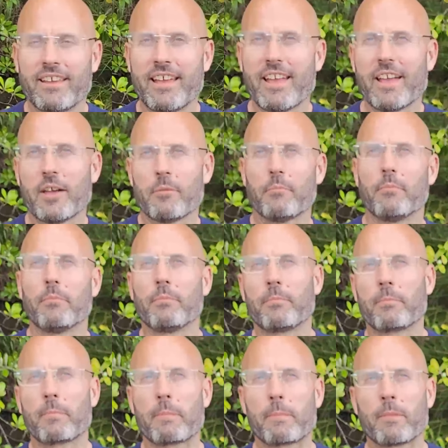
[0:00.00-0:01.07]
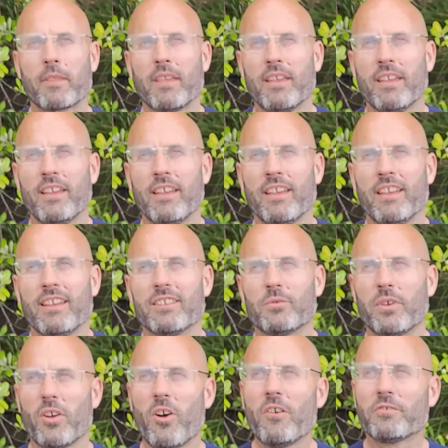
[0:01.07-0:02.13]
is
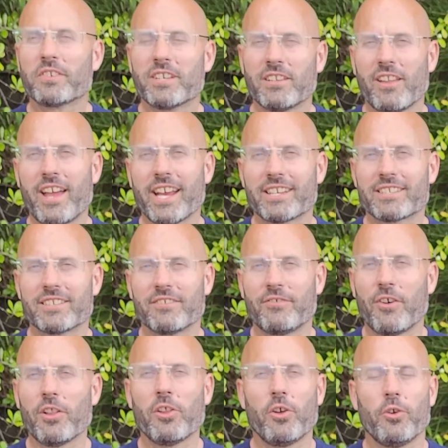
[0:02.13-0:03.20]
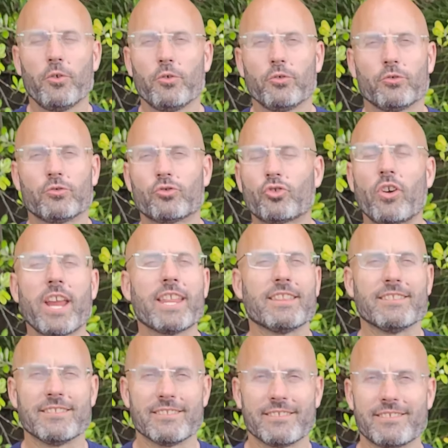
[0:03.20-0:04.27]
we often like to follow
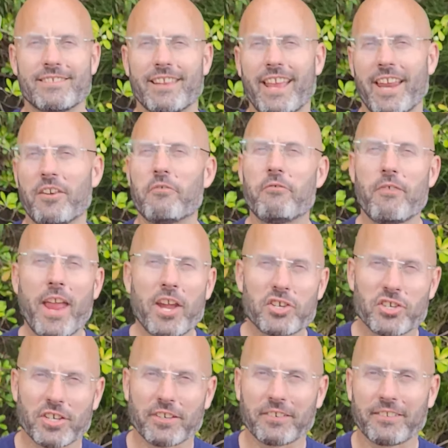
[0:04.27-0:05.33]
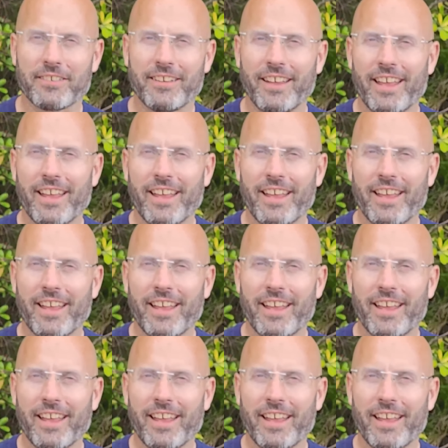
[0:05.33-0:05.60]
trends and fashion.